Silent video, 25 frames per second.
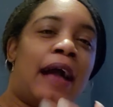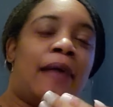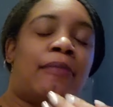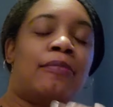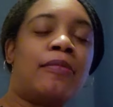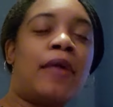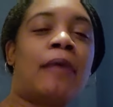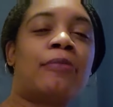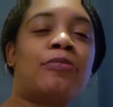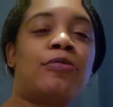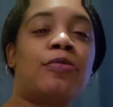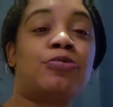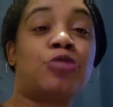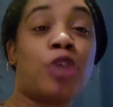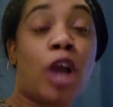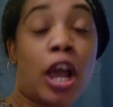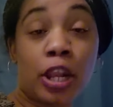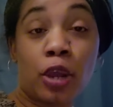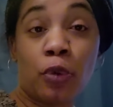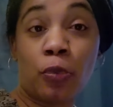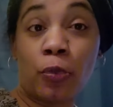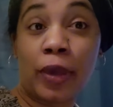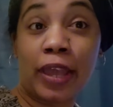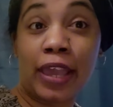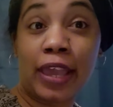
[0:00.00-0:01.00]
I'm, I'm, trying
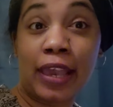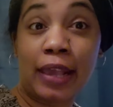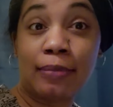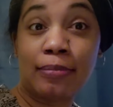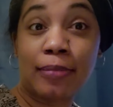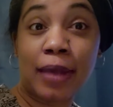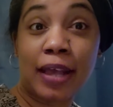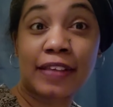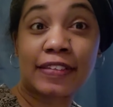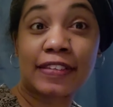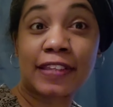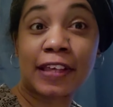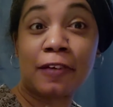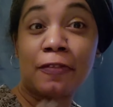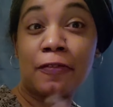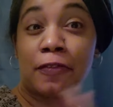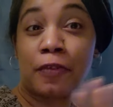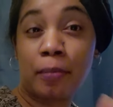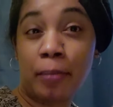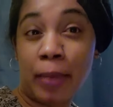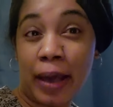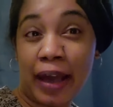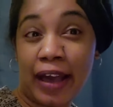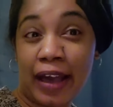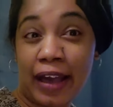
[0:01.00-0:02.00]
to wean myself from
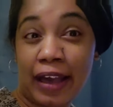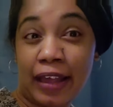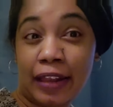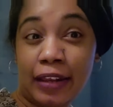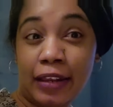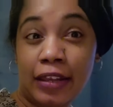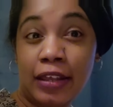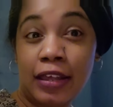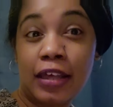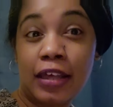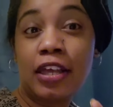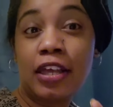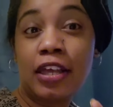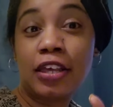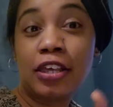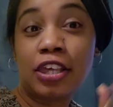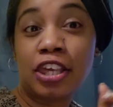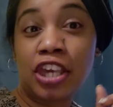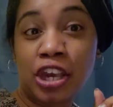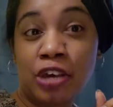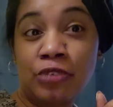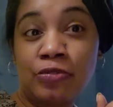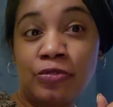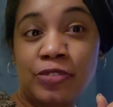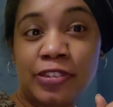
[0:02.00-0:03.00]
buying
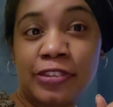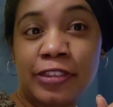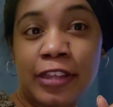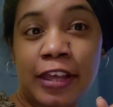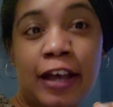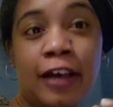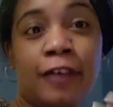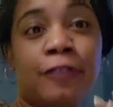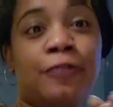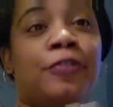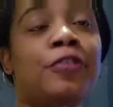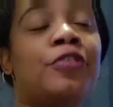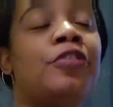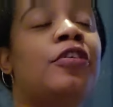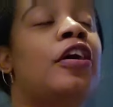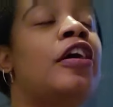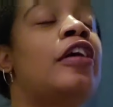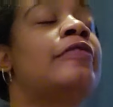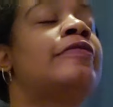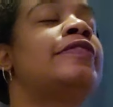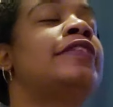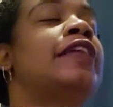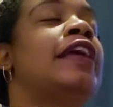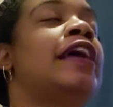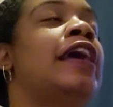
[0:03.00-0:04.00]
cute stuff. You know what
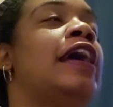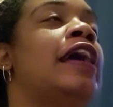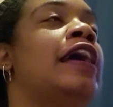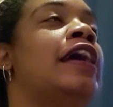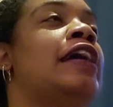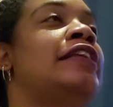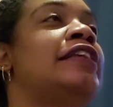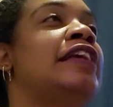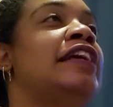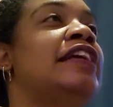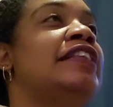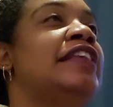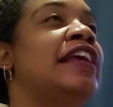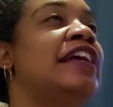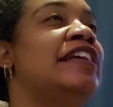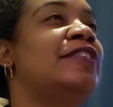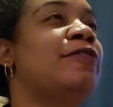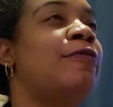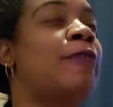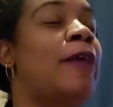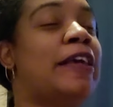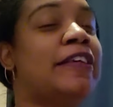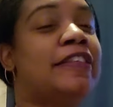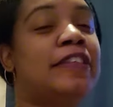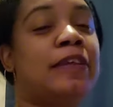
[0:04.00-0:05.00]
I'm saying? Because that's a
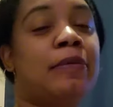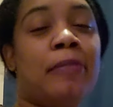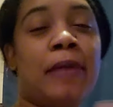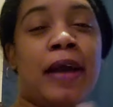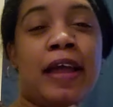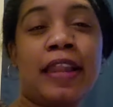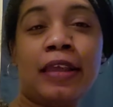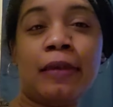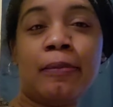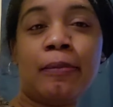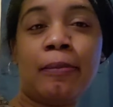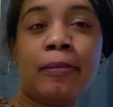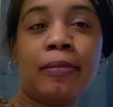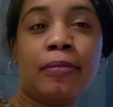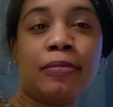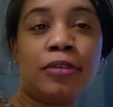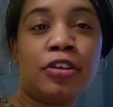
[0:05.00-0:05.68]
waste of money.